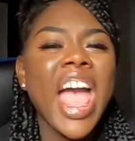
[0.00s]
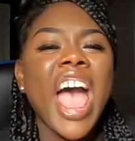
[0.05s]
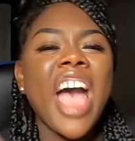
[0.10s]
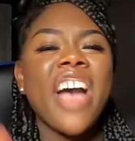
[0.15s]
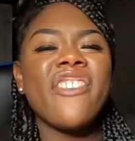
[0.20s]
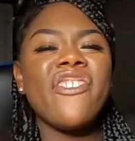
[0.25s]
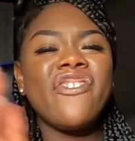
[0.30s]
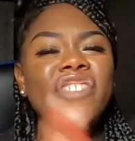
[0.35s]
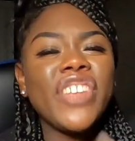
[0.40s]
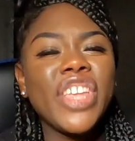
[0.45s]

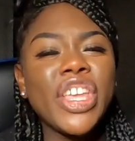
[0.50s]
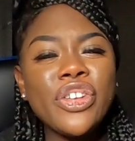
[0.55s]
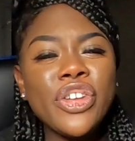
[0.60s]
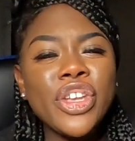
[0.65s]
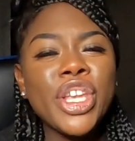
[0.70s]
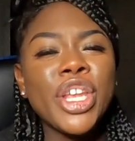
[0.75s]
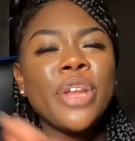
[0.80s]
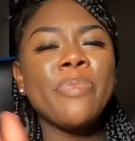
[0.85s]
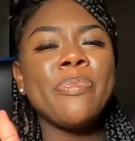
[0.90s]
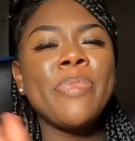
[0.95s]
I
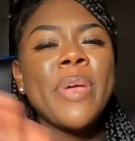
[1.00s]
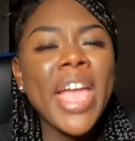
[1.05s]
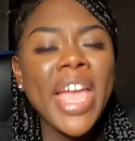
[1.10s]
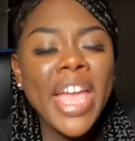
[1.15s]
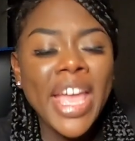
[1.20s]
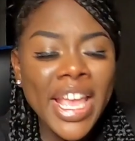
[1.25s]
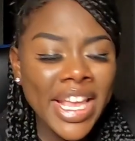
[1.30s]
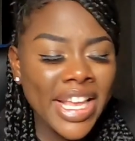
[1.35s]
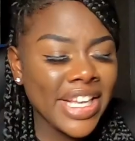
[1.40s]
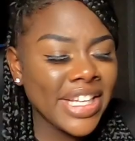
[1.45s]
feel your
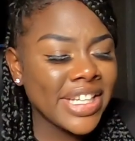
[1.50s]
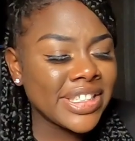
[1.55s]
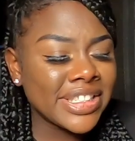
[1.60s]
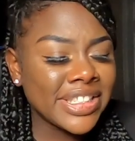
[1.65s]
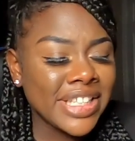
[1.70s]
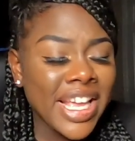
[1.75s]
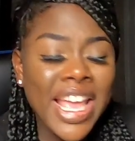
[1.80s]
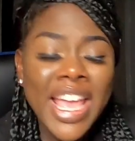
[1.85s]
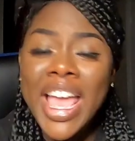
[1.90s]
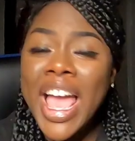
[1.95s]

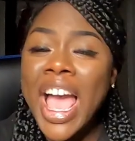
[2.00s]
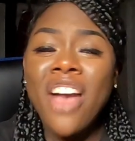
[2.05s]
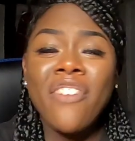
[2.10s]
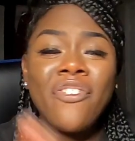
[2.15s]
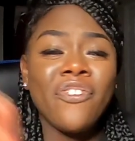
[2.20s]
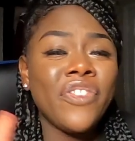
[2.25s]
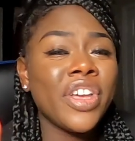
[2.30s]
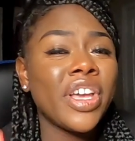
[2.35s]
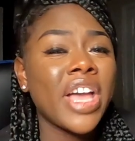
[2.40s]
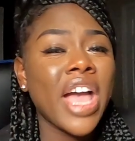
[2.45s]
pain.
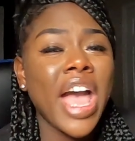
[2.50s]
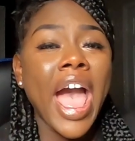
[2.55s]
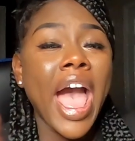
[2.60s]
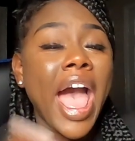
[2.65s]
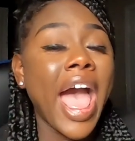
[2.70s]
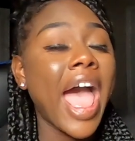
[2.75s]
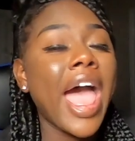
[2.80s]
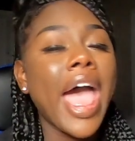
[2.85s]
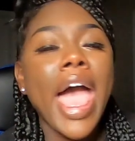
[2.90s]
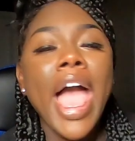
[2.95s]
I feel,
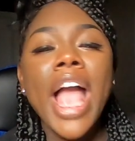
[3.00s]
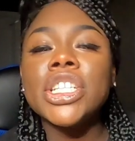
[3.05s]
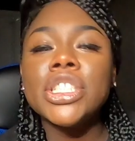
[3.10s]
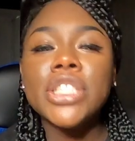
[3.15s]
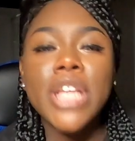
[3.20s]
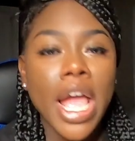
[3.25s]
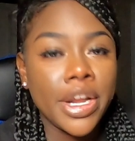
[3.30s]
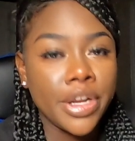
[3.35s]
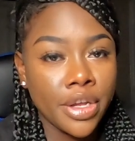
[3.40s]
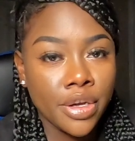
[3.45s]
I, I,
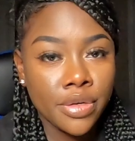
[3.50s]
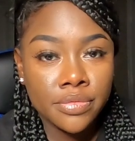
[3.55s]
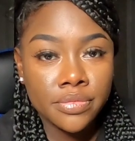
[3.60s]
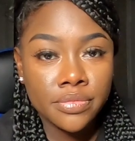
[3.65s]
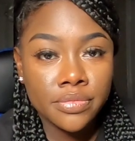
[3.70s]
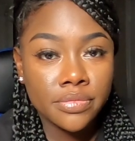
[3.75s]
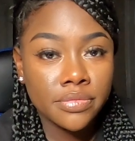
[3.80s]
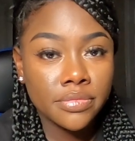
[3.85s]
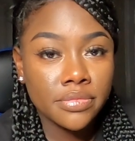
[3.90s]
actually, I don't.